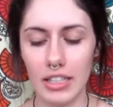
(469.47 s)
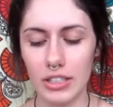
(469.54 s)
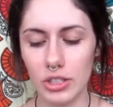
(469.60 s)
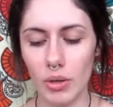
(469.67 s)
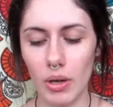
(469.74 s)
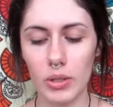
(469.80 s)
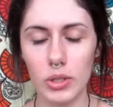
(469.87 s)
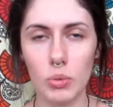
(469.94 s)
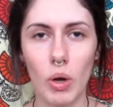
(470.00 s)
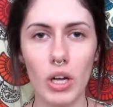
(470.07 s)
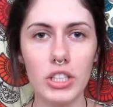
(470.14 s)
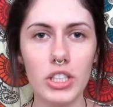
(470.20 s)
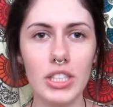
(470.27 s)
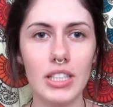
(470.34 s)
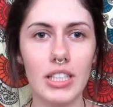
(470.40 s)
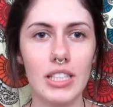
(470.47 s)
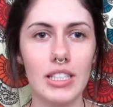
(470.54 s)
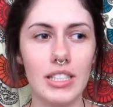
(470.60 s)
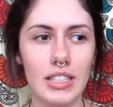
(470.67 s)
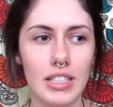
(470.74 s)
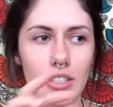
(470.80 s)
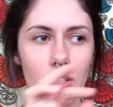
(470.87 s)
And so I was watching
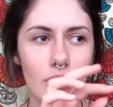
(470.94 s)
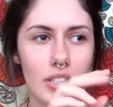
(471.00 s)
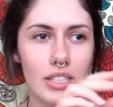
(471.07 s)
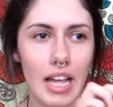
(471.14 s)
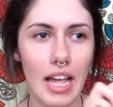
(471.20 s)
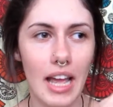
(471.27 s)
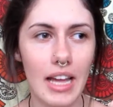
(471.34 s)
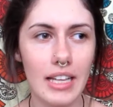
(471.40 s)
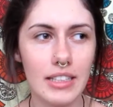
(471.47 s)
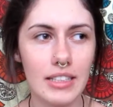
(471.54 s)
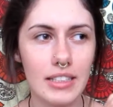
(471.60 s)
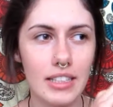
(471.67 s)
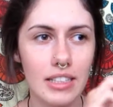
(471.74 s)
these ants,